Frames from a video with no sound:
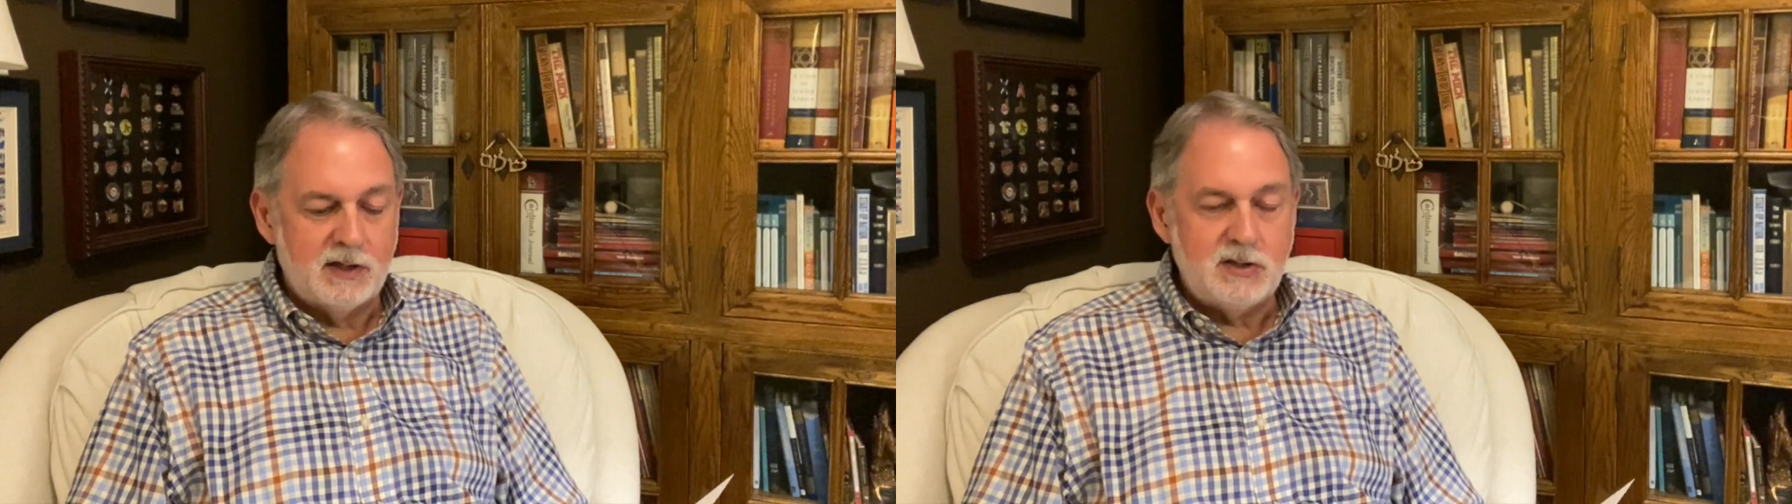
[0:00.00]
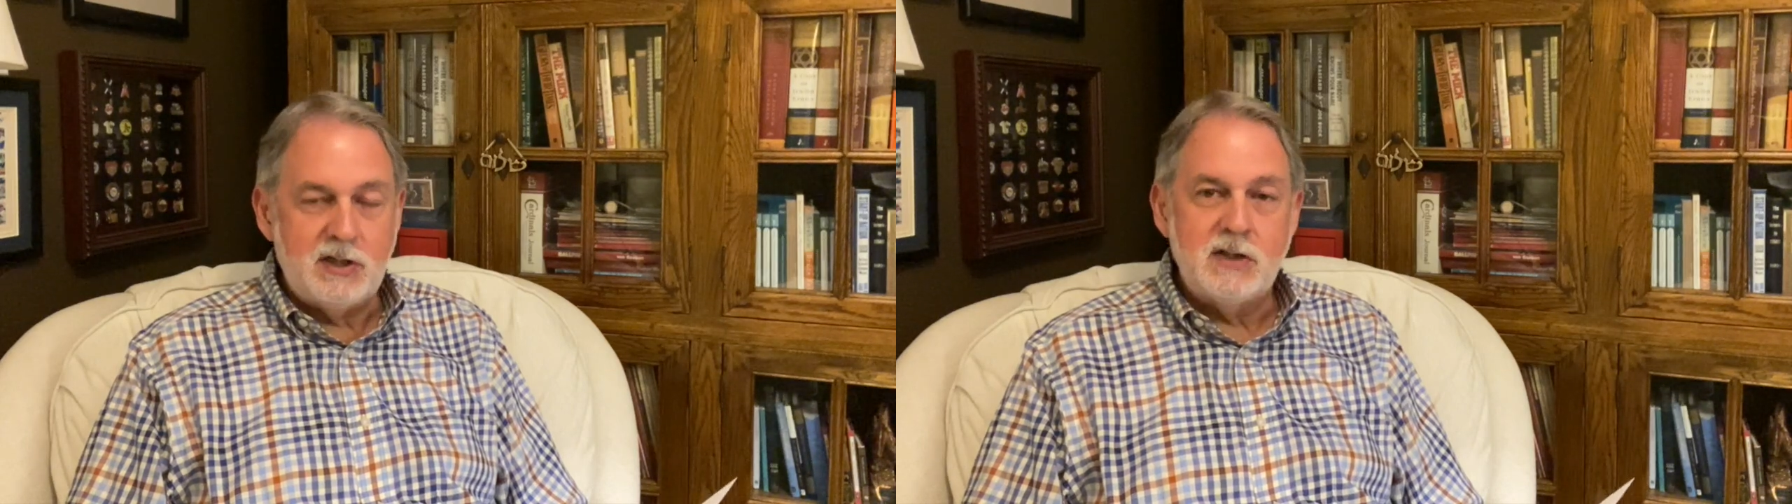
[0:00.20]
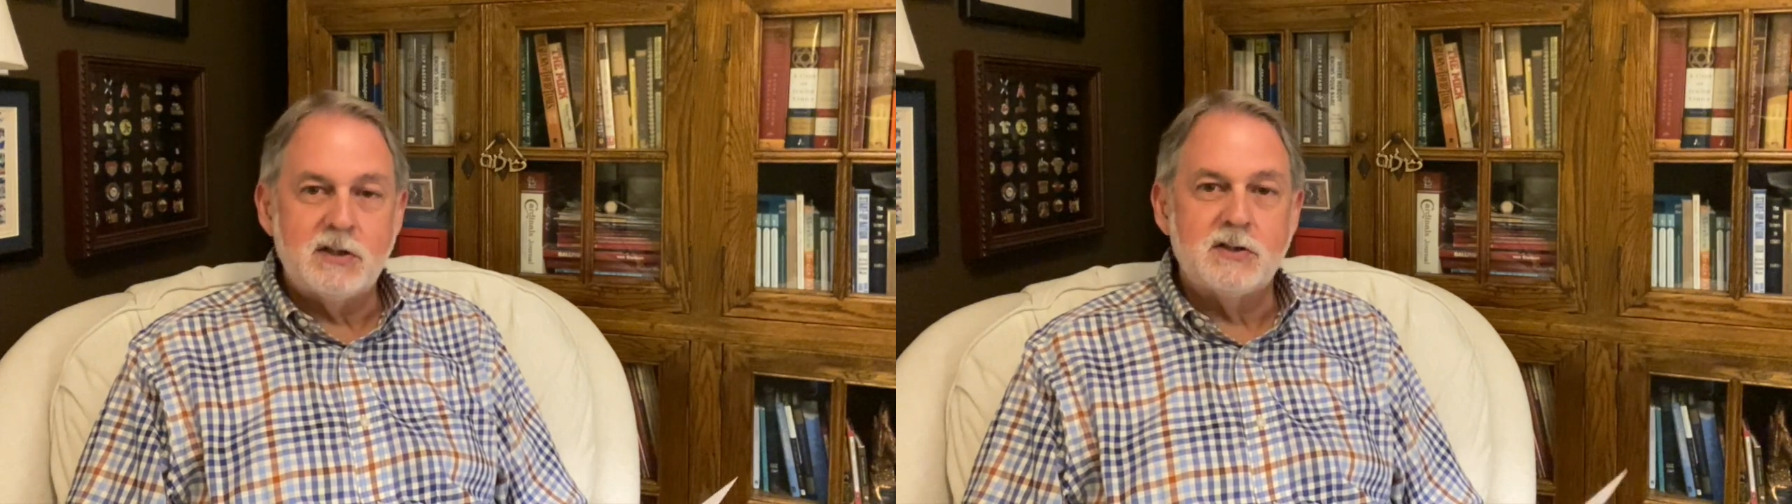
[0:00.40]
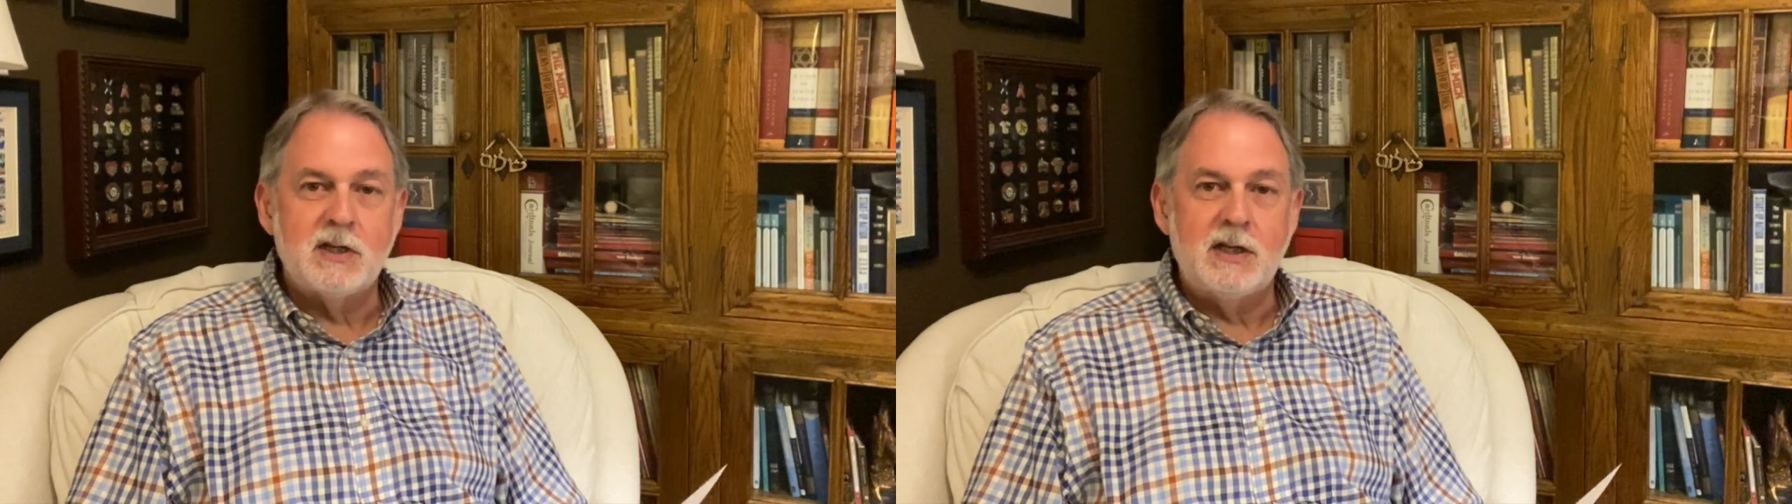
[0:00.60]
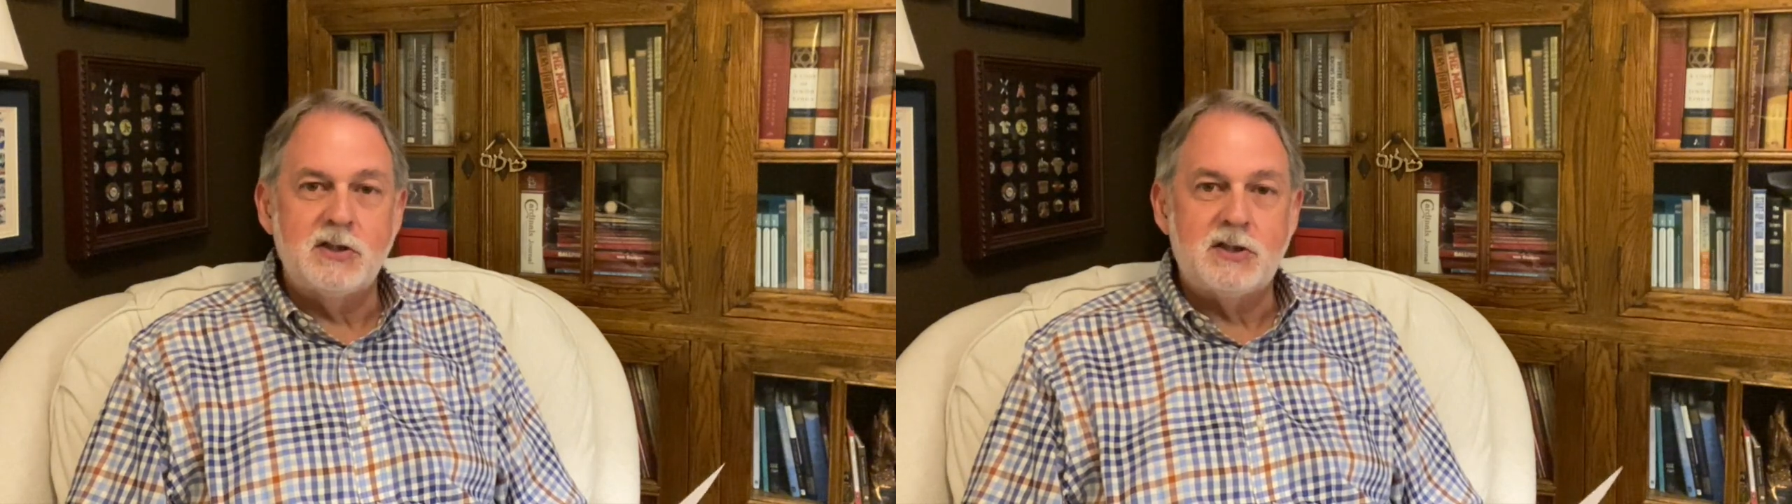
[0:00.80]
in Jesus
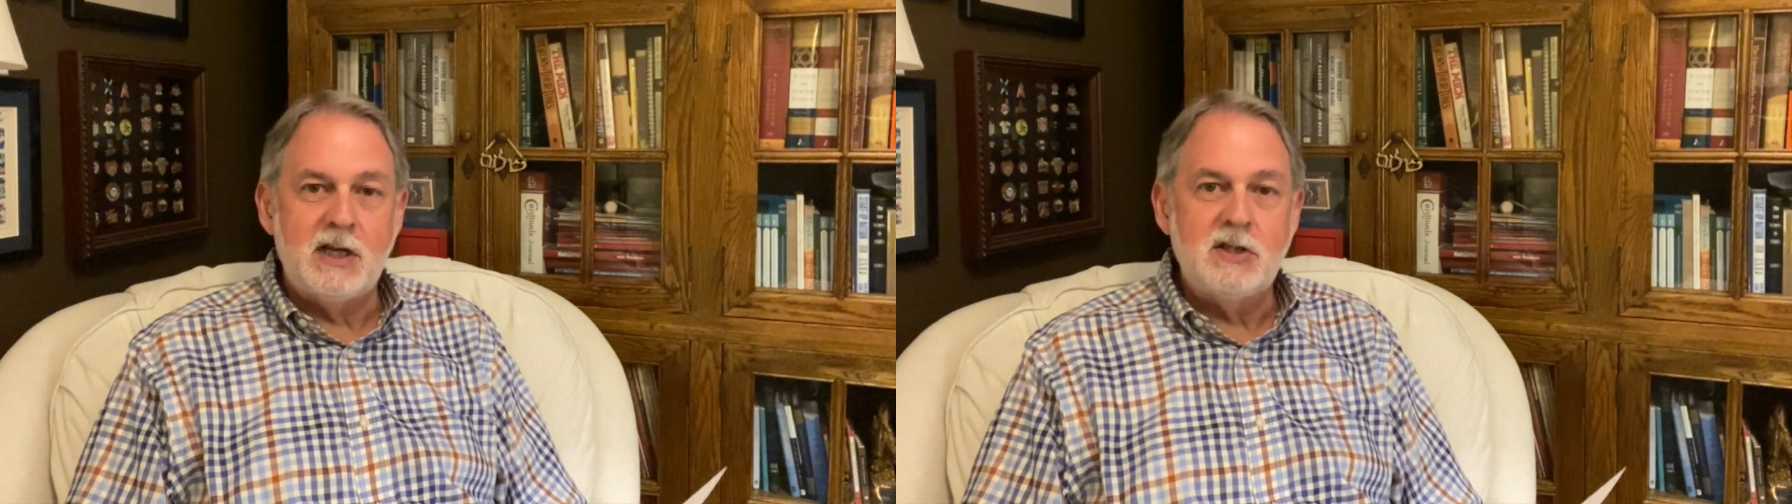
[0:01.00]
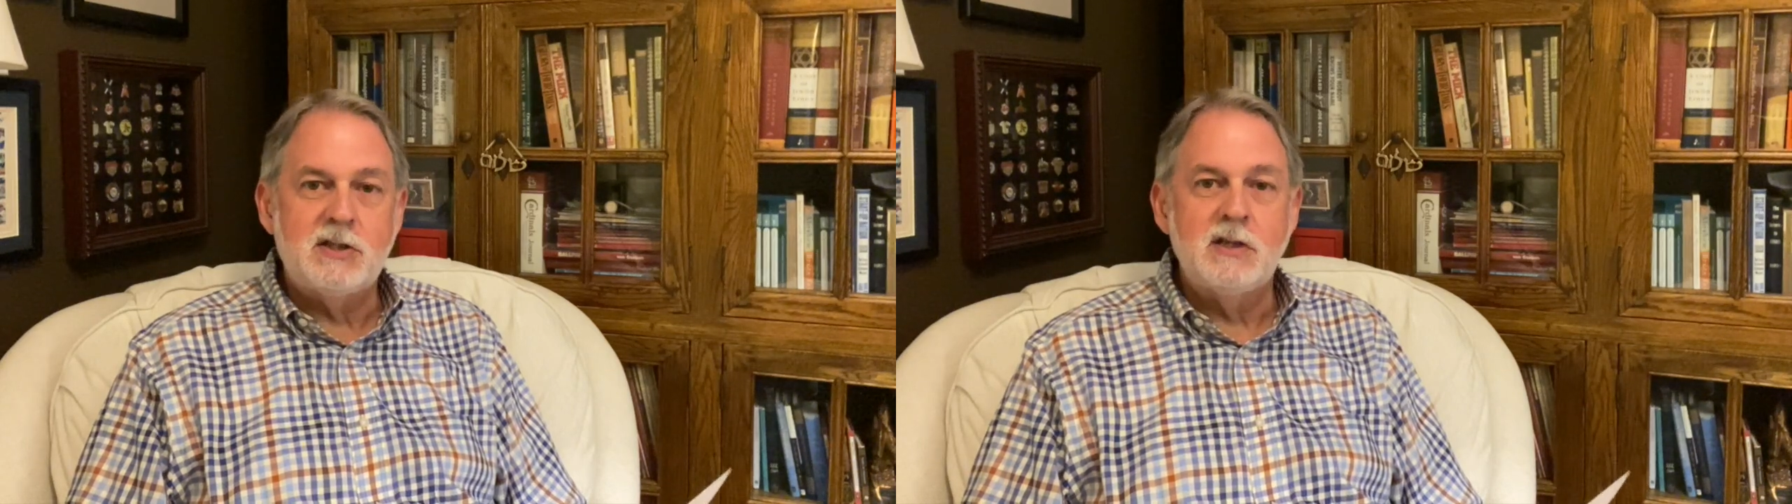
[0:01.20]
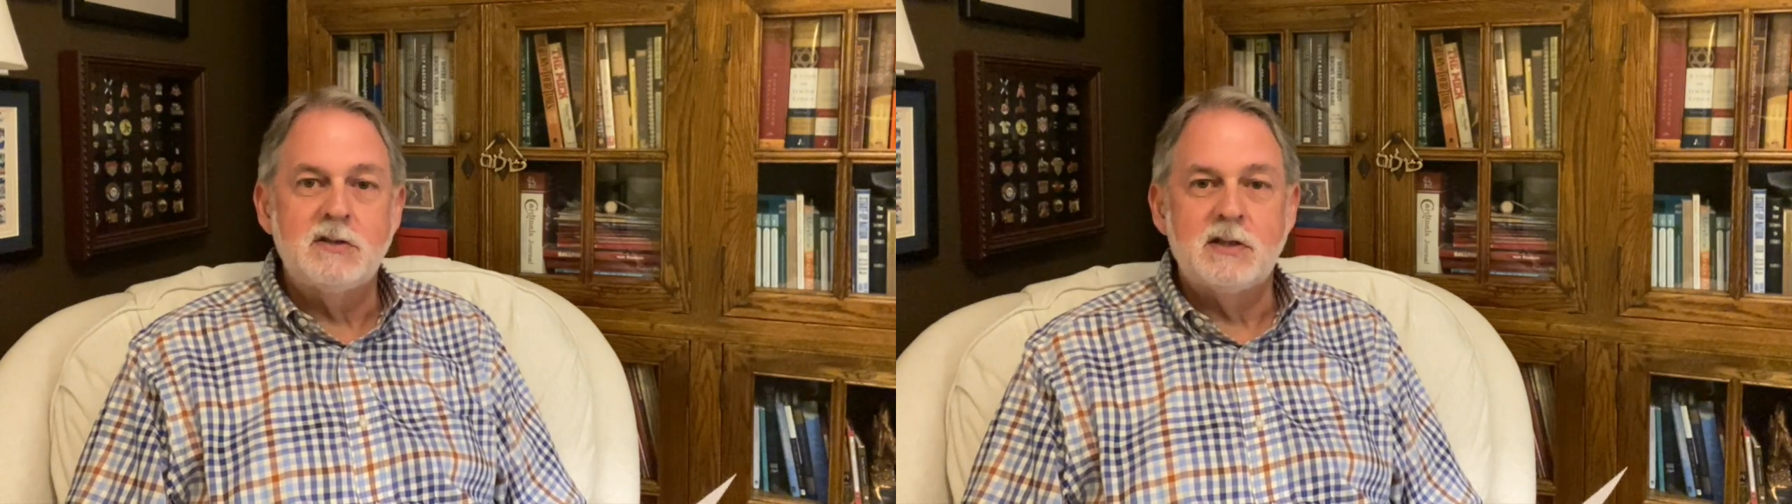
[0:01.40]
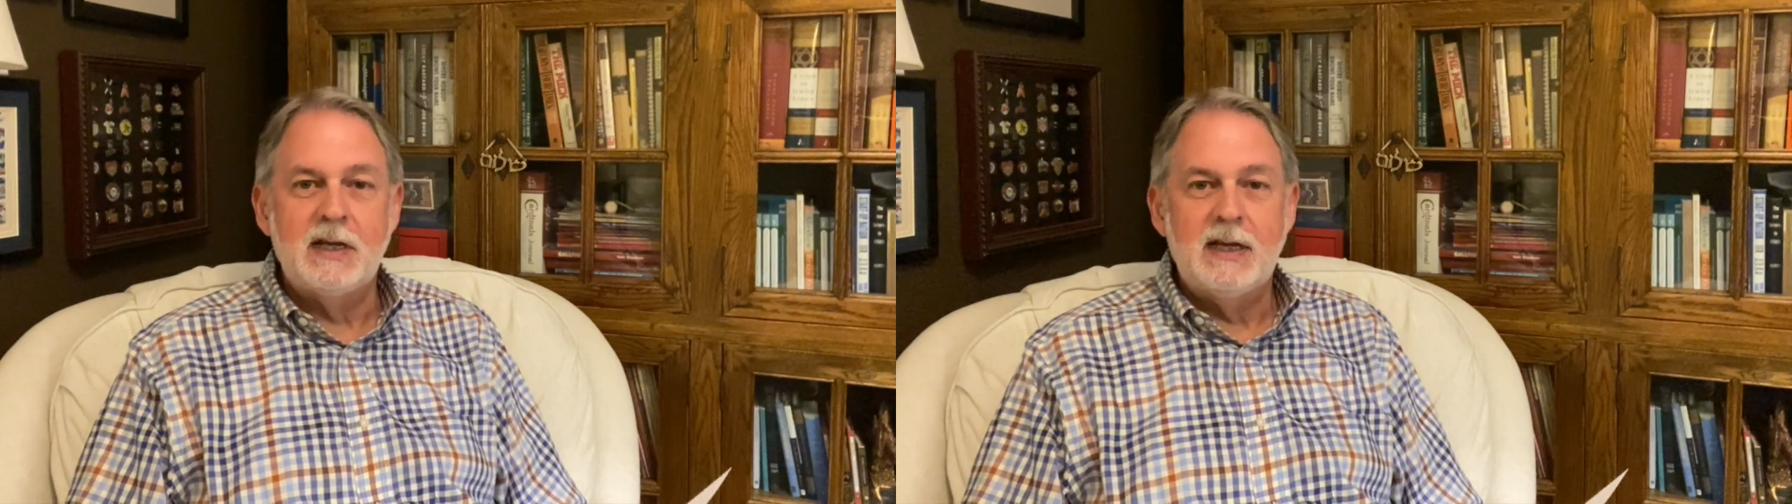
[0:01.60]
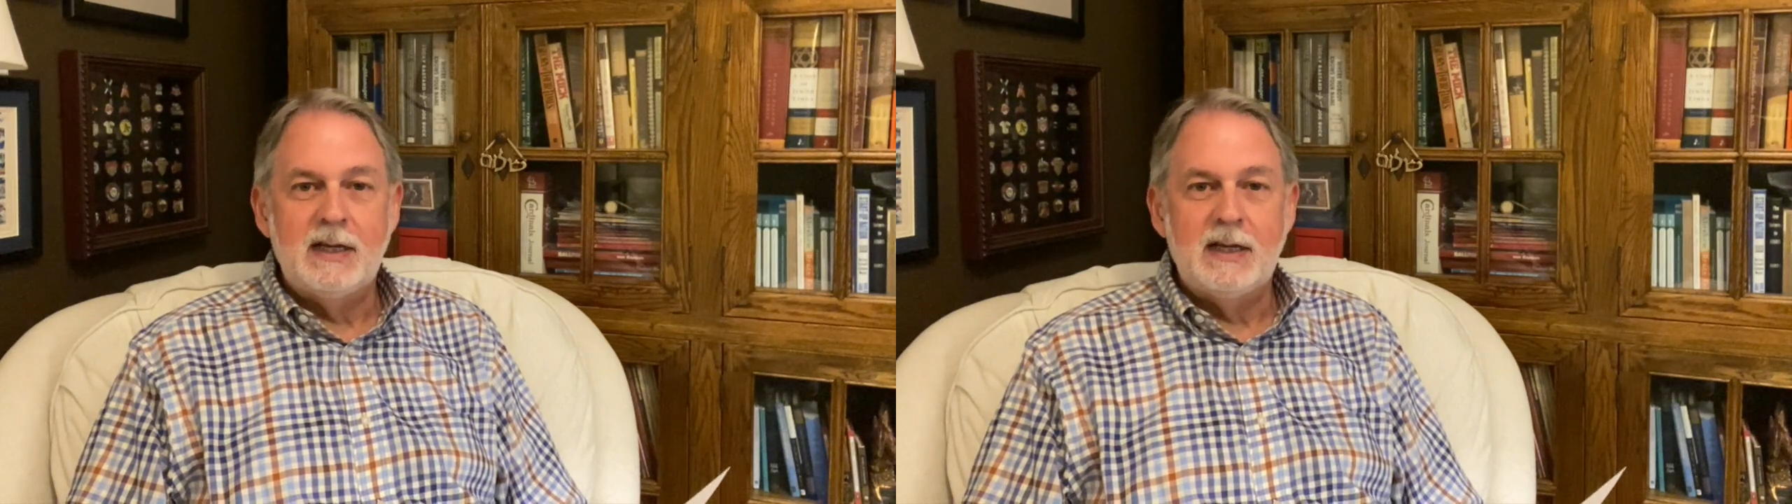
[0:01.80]
and his teachings,